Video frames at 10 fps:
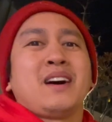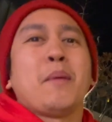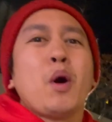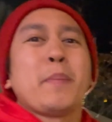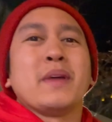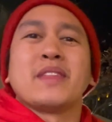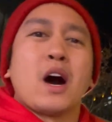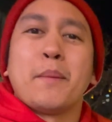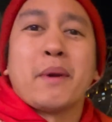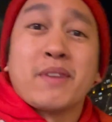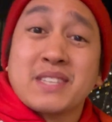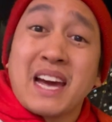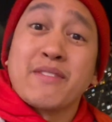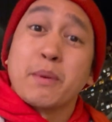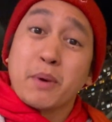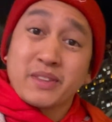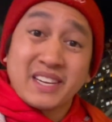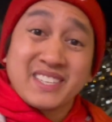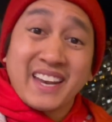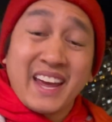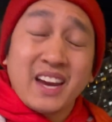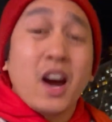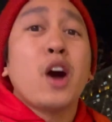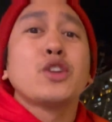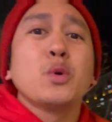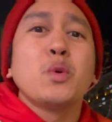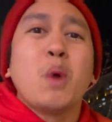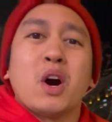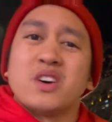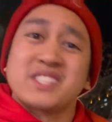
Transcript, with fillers: I'm hoping that all my friends that have their birthdays today are doing well,